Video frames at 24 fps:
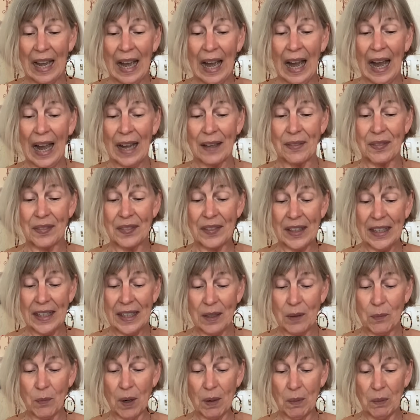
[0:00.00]
I
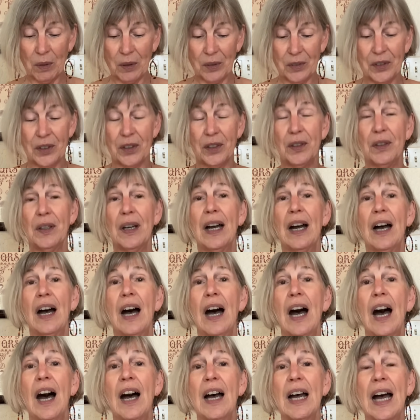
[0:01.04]
think what we'll do,
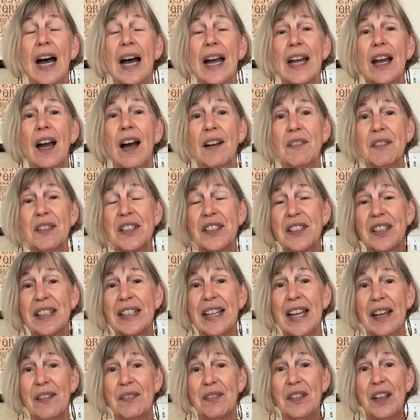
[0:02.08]
I obviously
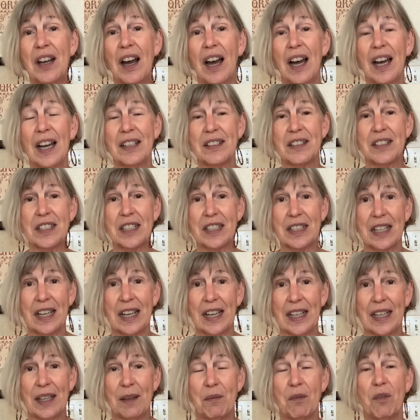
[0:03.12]
have not,
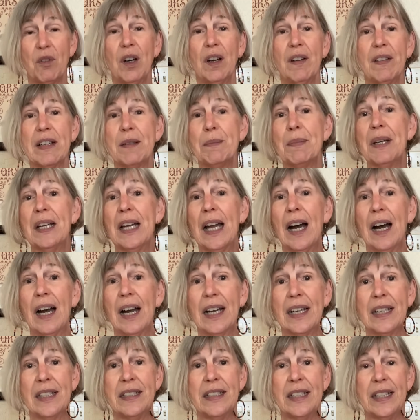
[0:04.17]
I am really
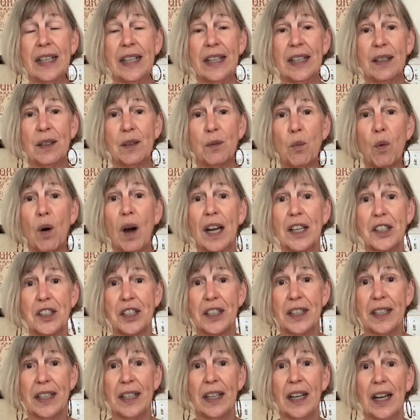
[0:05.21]
behind in
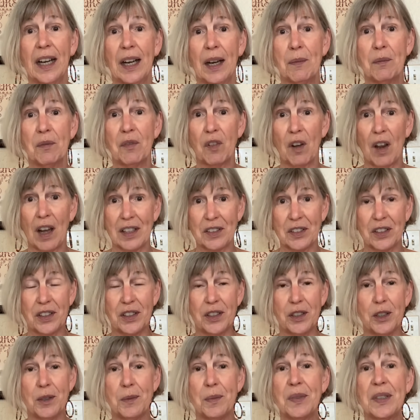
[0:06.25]
watching
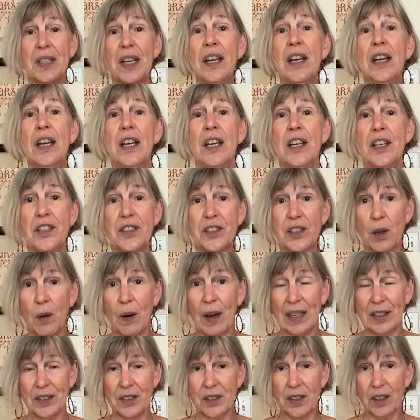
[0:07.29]
FlossTubes, so
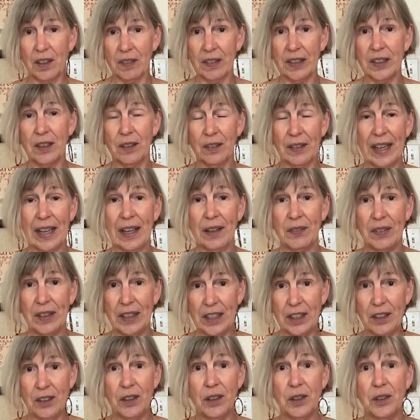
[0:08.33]
I certainly don't have
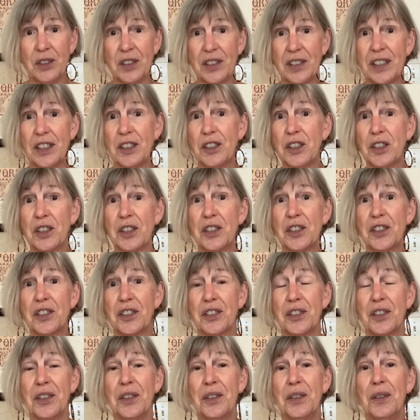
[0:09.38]
any new stitchers
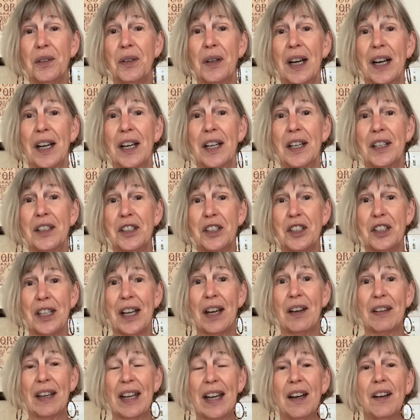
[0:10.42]
to
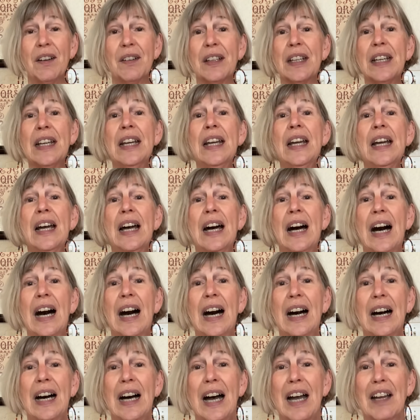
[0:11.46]
shout out.
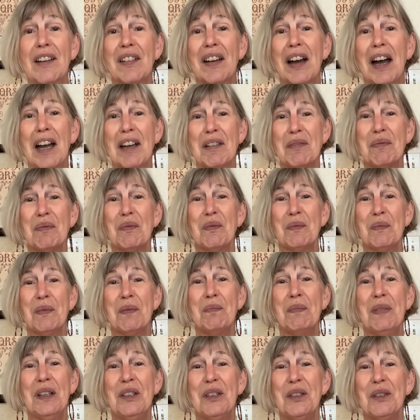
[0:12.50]
I've
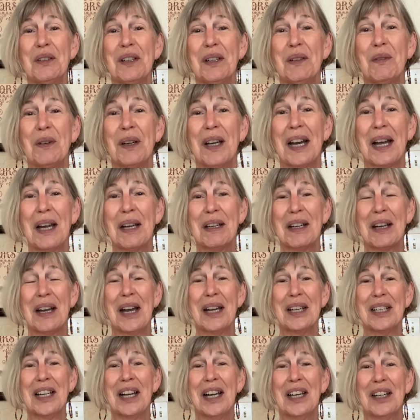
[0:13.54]
been doing what
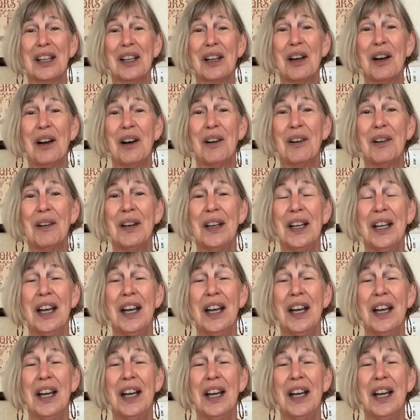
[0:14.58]
I kind of call